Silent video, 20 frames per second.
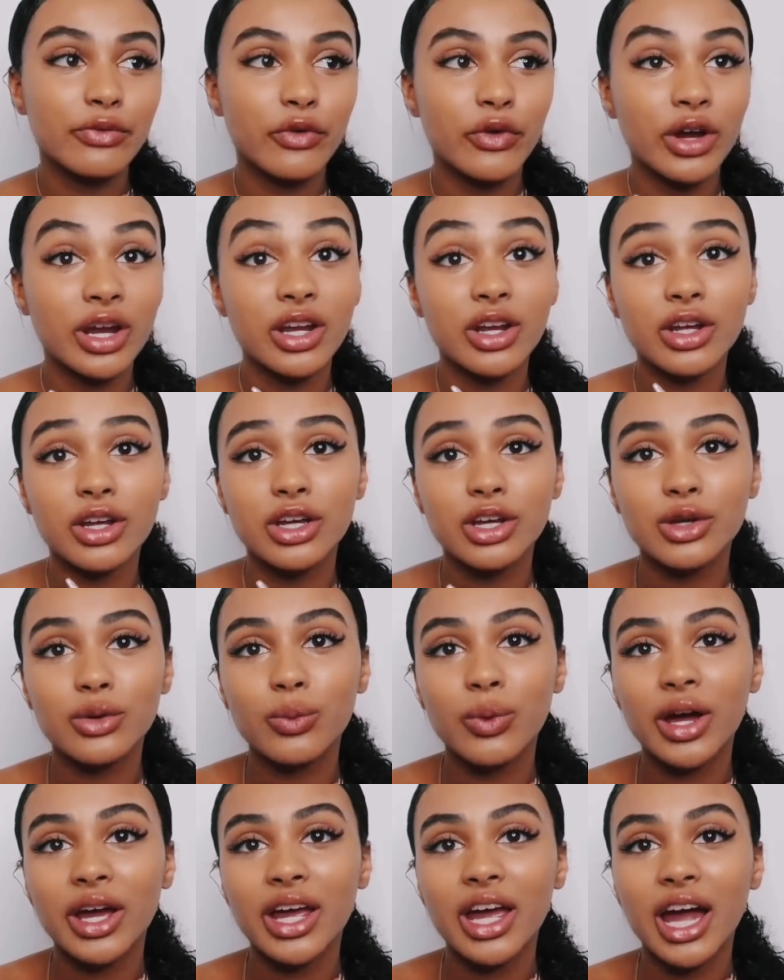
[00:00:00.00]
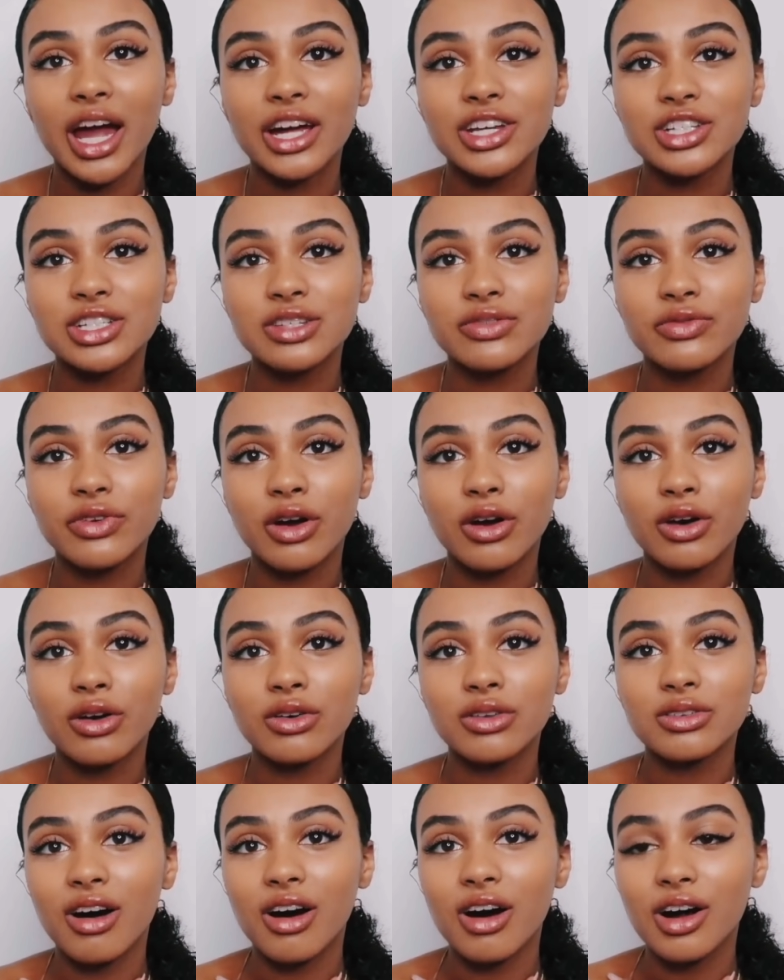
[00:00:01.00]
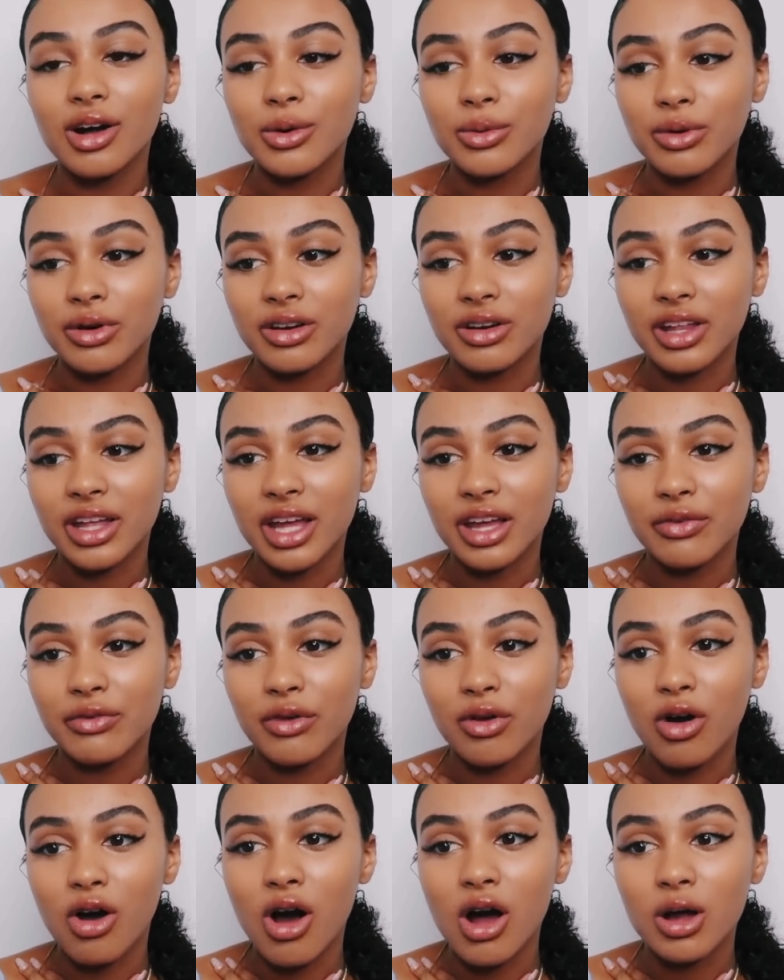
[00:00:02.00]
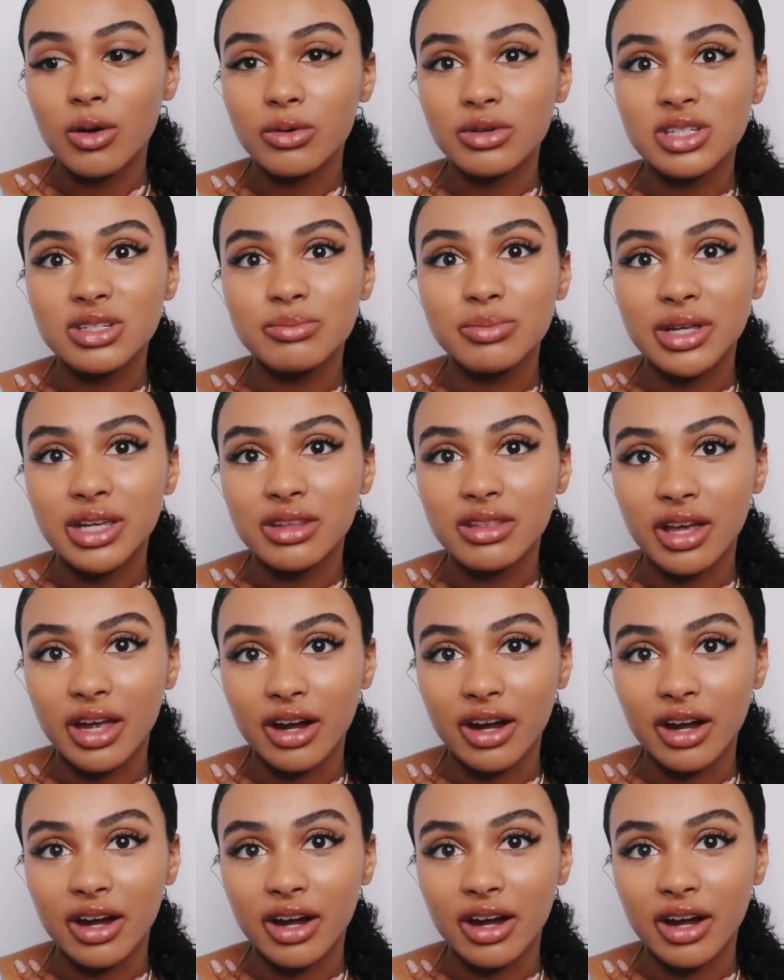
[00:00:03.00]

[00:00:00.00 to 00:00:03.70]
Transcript: different in a good way. I just felt awkward. Like I felt awkward to be